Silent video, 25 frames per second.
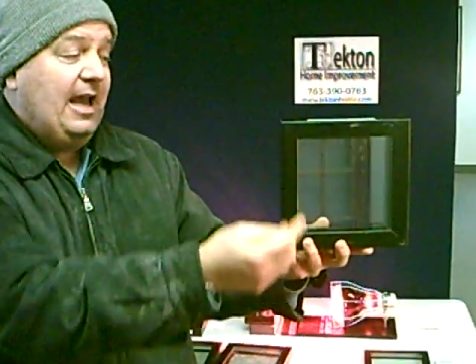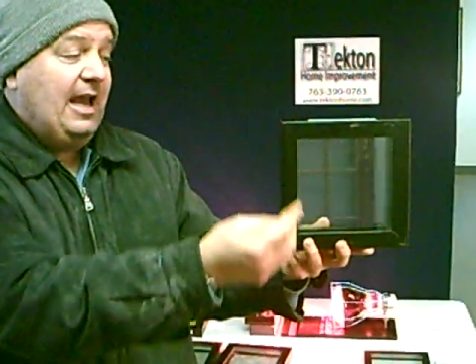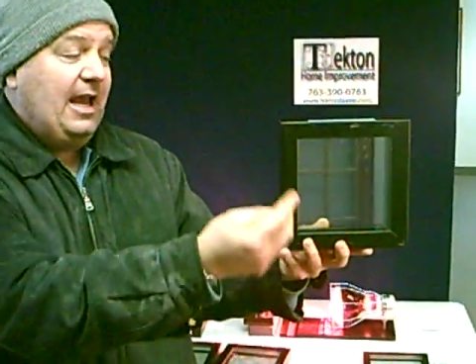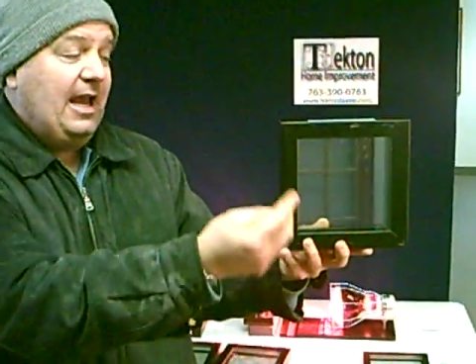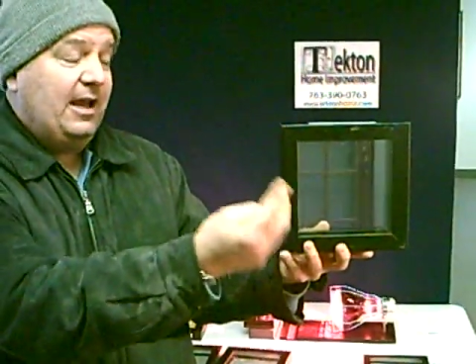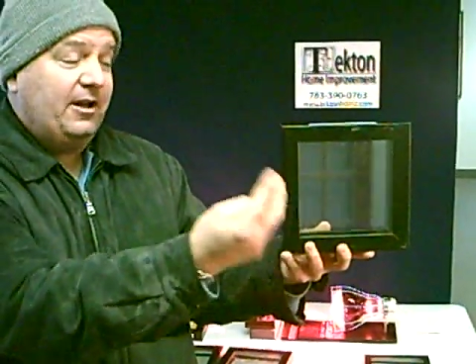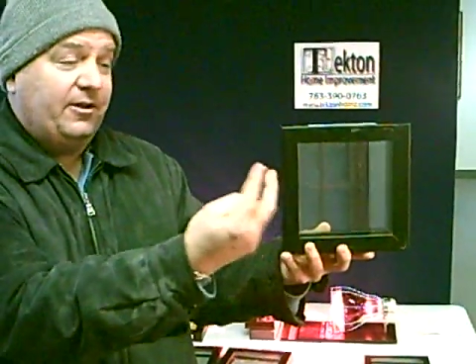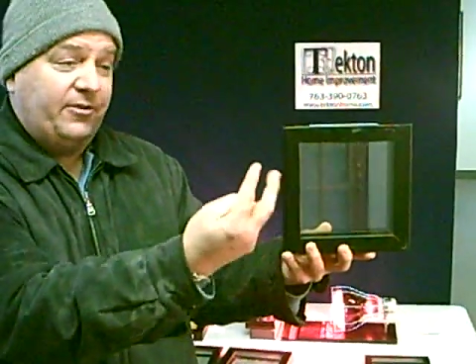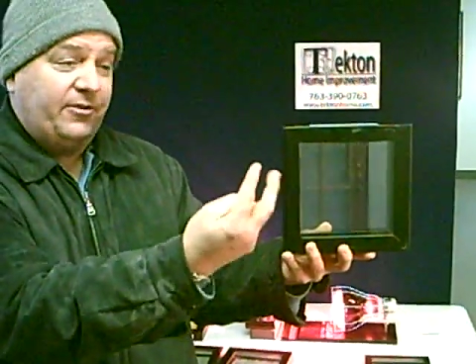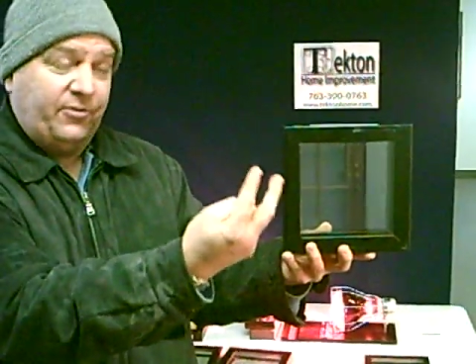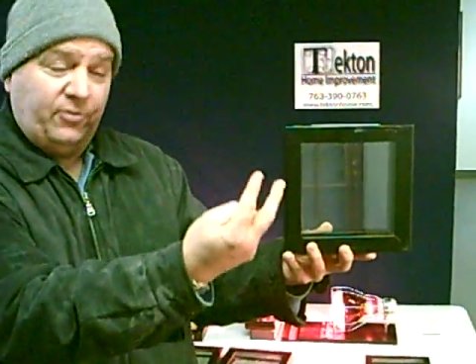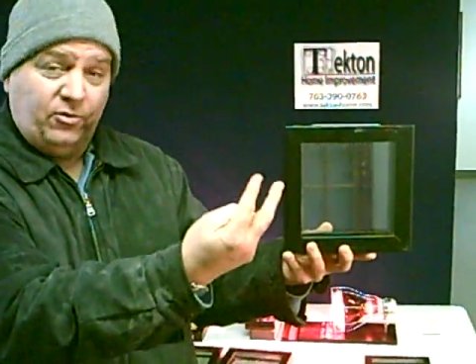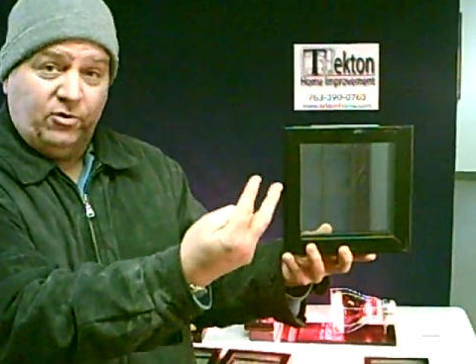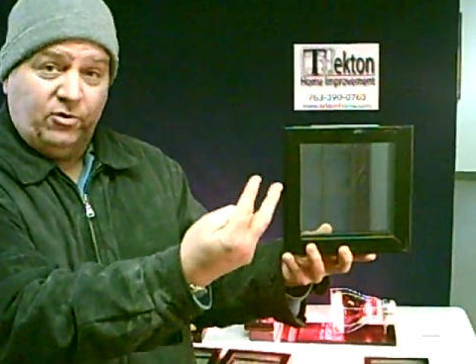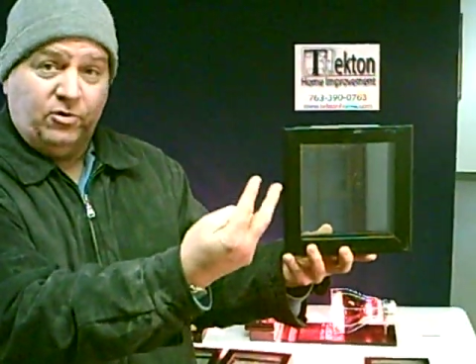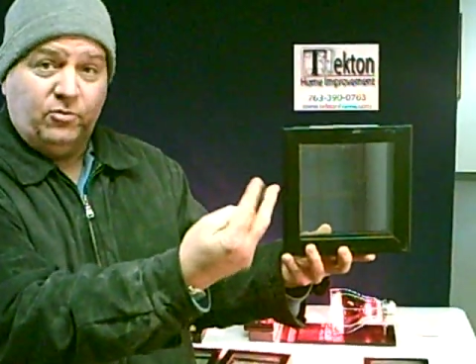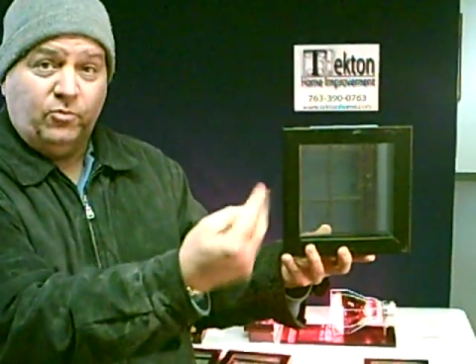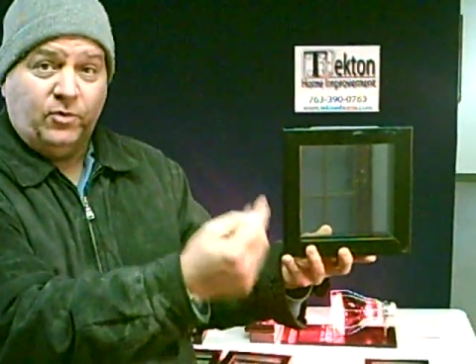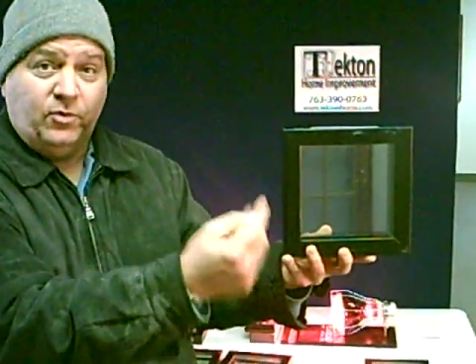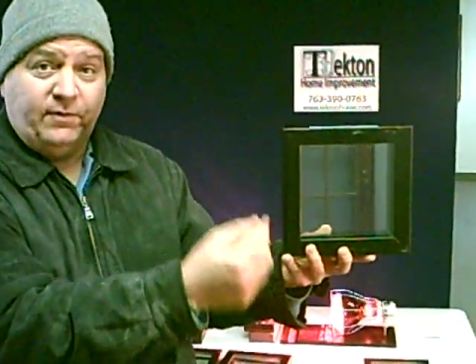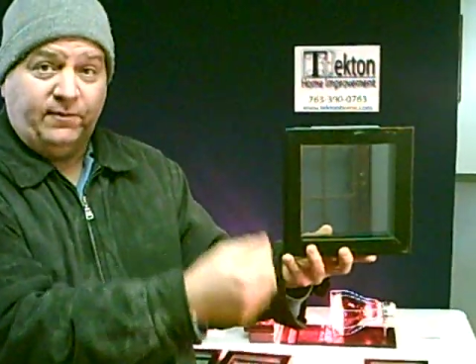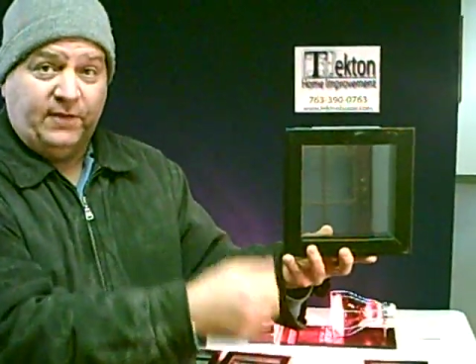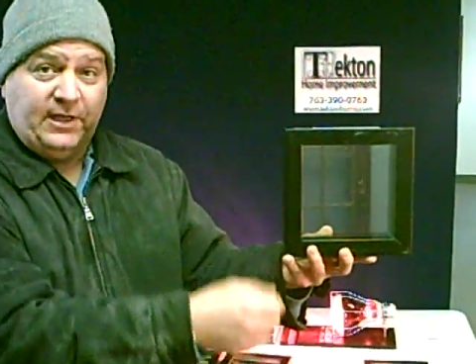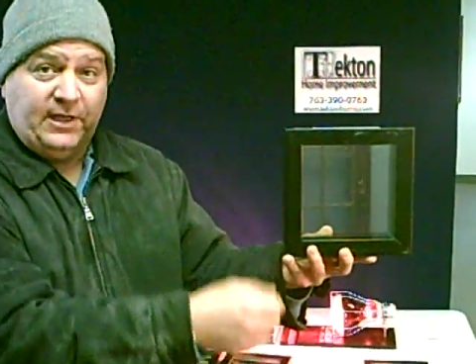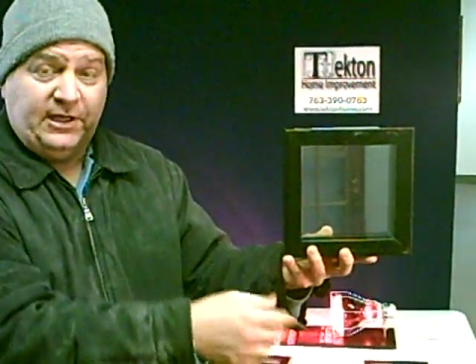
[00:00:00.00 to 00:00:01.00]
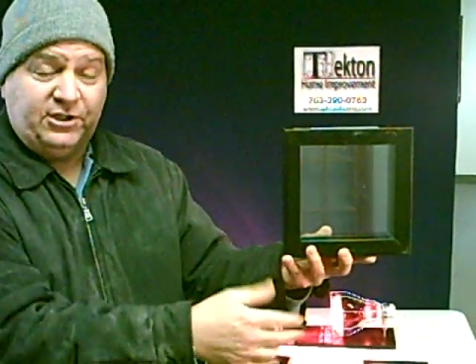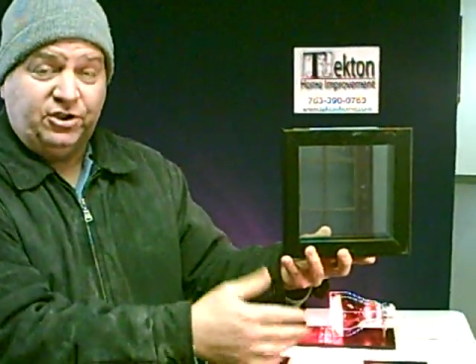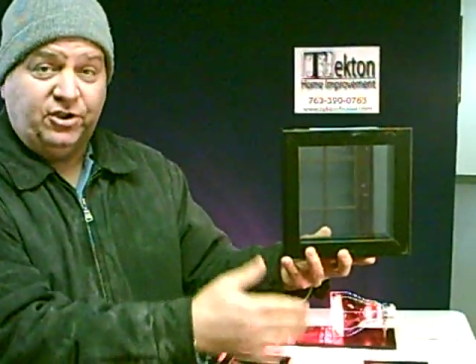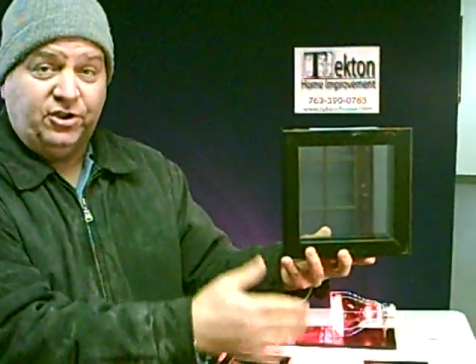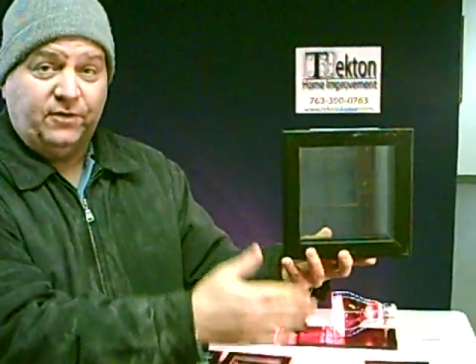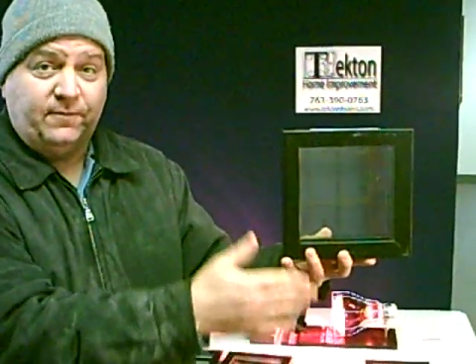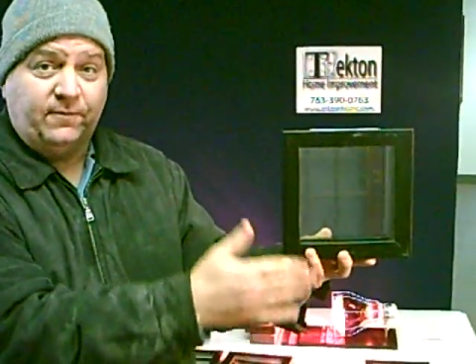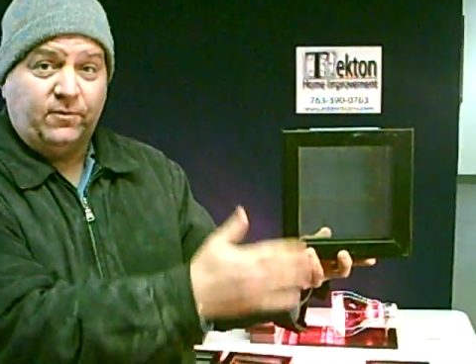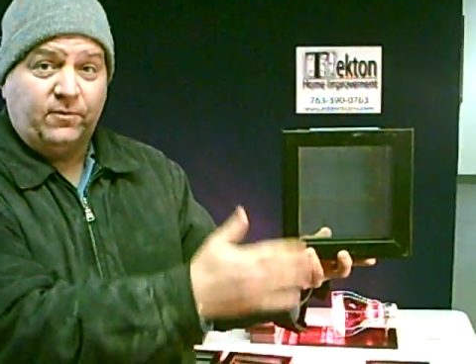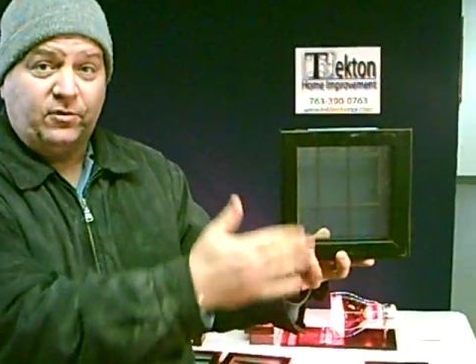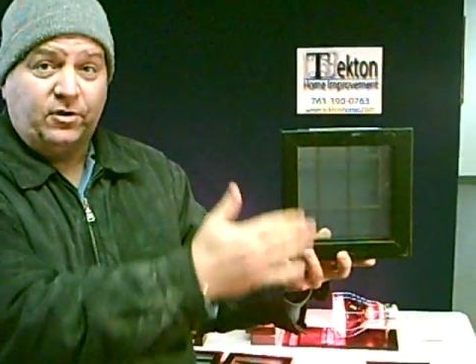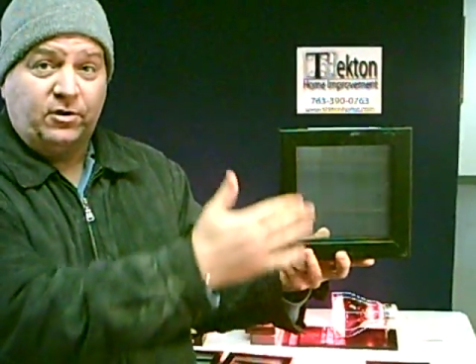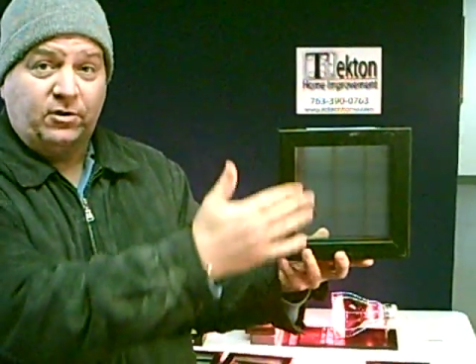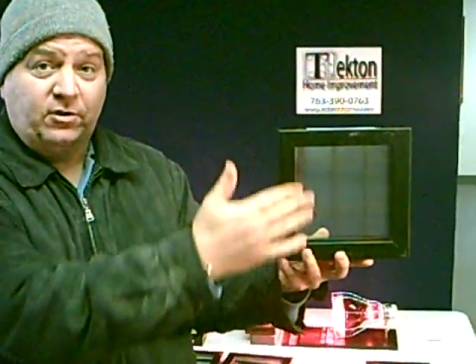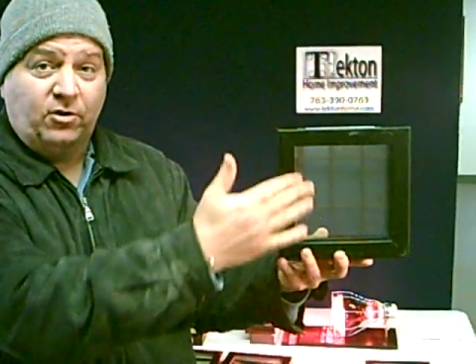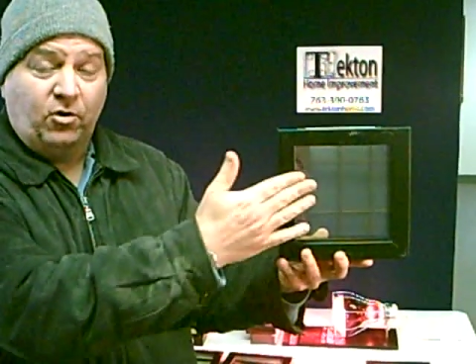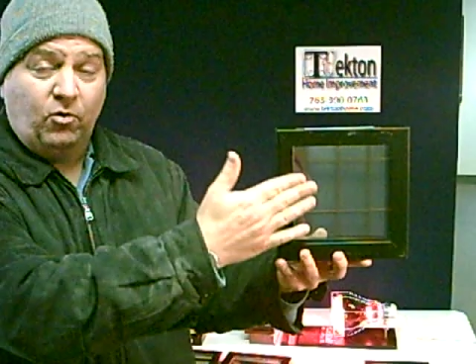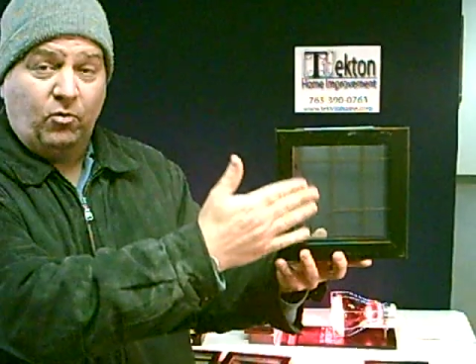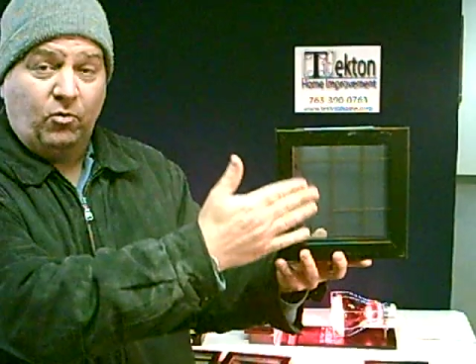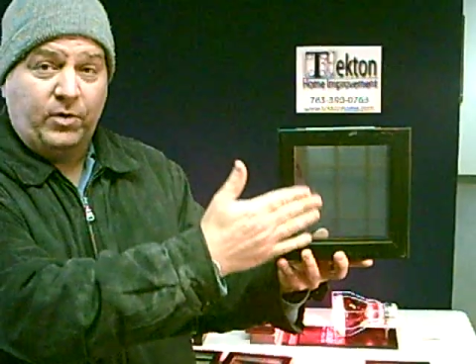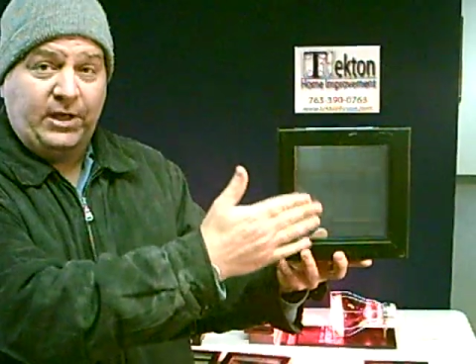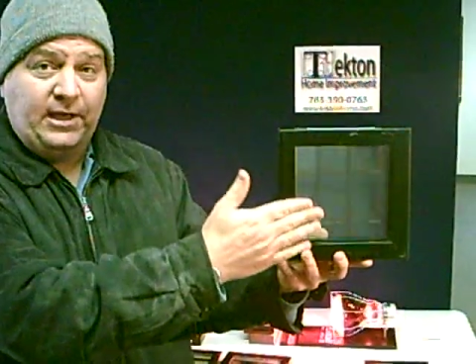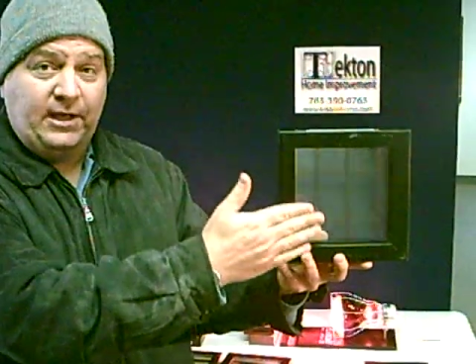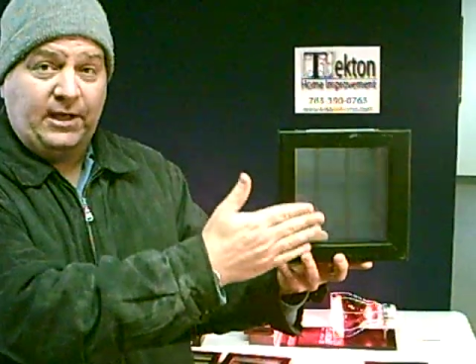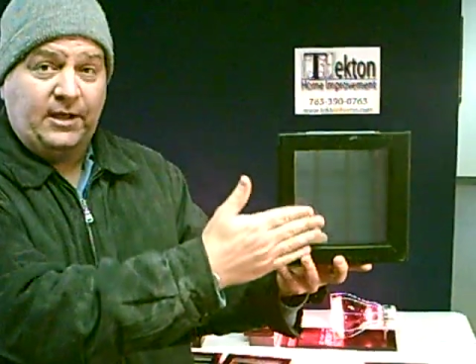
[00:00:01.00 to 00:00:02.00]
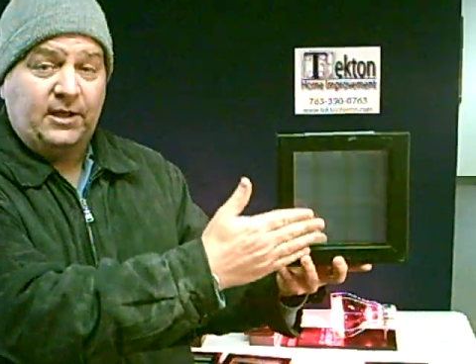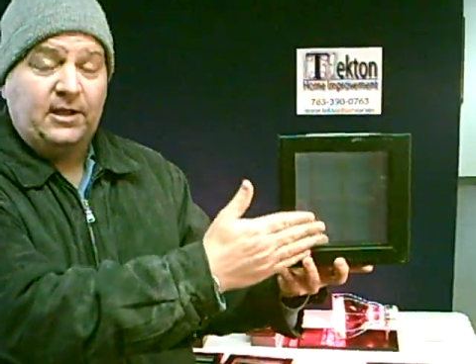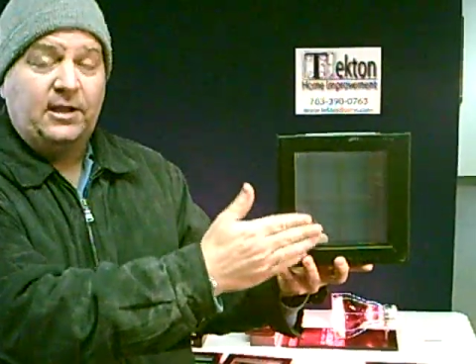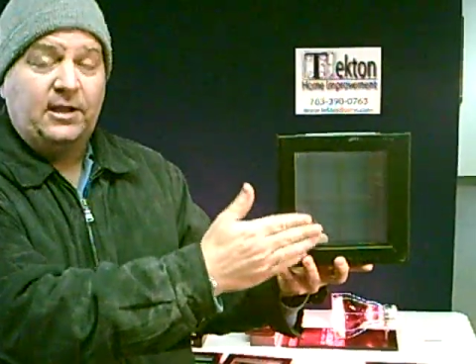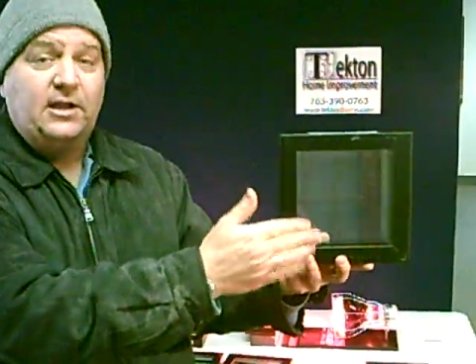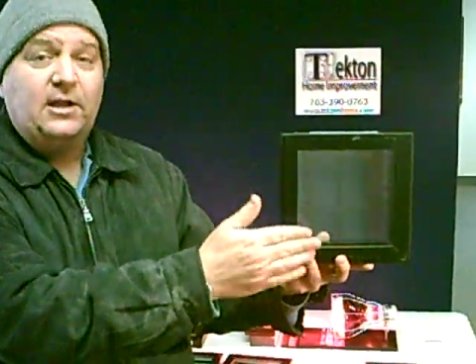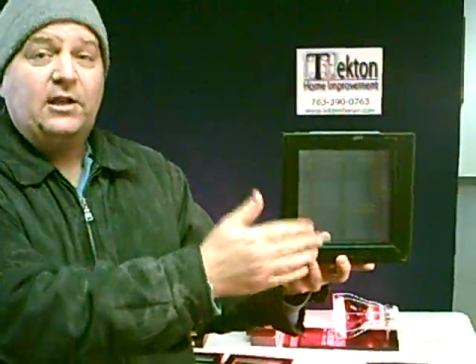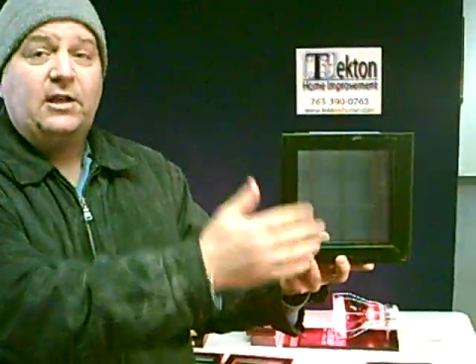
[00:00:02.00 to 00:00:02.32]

and a third reflection for the low E.